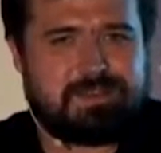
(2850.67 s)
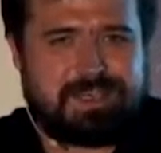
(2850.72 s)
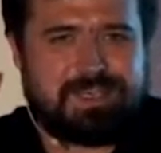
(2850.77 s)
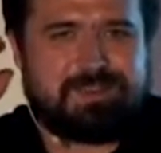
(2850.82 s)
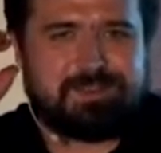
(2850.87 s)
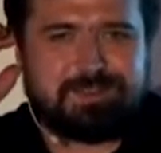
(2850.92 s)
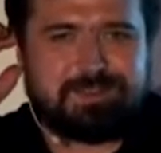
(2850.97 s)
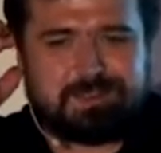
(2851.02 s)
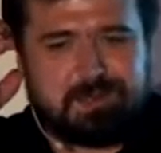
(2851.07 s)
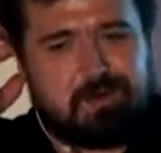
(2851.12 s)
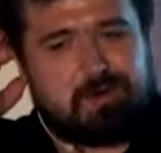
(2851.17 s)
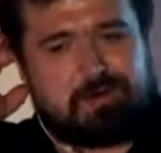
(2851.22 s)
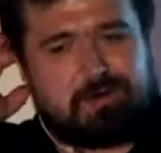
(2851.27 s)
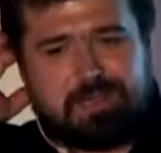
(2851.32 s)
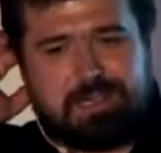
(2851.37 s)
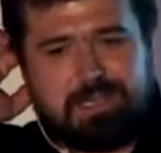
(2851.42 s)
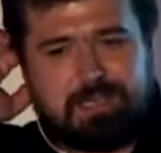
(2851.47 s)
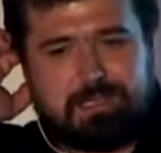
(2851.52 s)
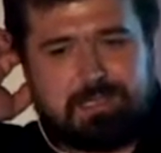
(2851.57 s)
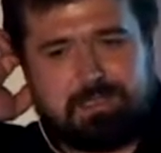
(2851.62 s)
kittens are
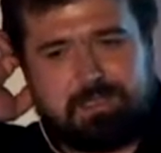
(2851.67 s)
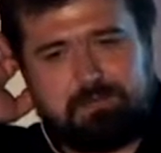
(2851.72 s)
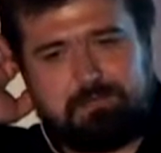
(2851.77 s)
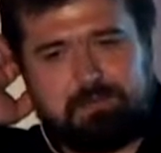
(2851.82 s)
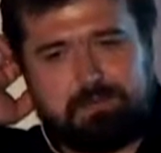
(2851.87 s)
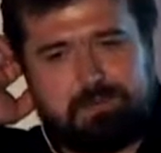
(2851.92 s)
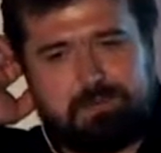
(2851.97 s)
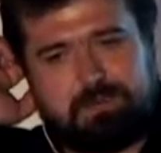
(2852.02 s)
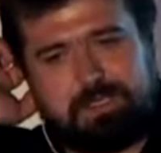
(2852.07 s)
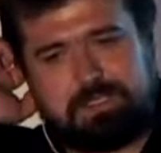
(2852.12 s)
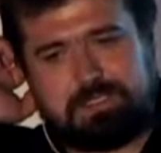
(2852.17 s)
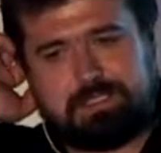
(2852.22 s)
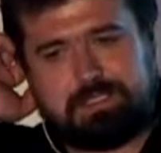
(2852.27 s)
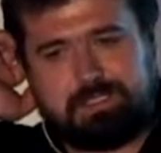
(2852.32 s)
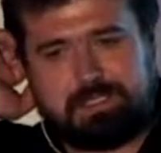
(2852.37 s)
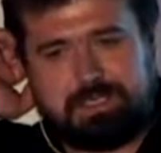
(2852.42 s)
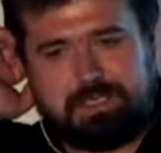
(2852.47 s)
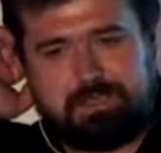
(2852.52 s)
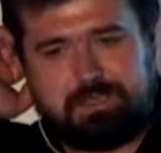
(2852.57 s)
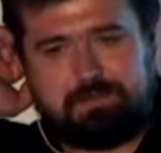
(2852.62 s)
killed if you do it
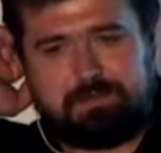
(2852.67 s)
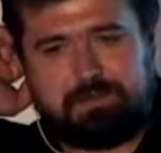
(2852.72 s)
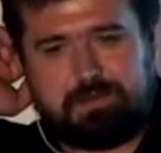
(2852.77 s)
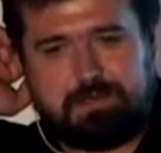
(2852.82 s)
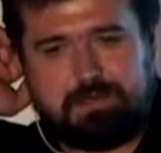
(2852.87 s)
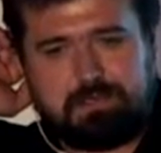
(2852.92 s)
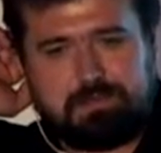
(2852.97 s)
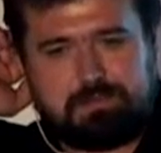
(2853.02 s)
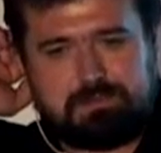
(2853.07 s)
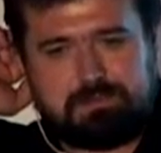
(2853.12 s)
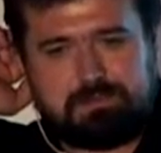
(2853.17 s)
in the header file.